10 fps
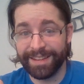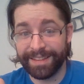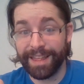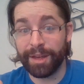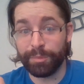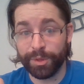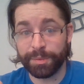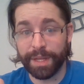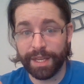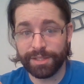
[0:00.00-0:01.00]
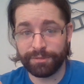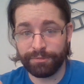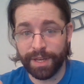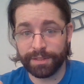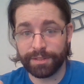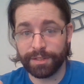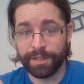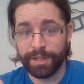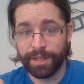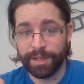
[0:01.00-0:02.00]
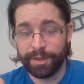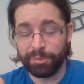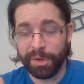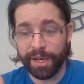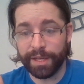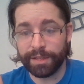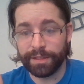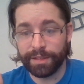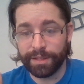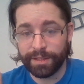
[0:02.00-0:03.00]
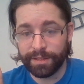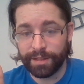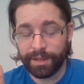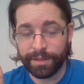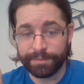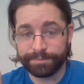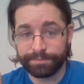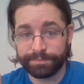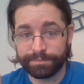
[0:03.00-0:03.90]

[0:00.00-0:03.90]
that multiplication factor by um,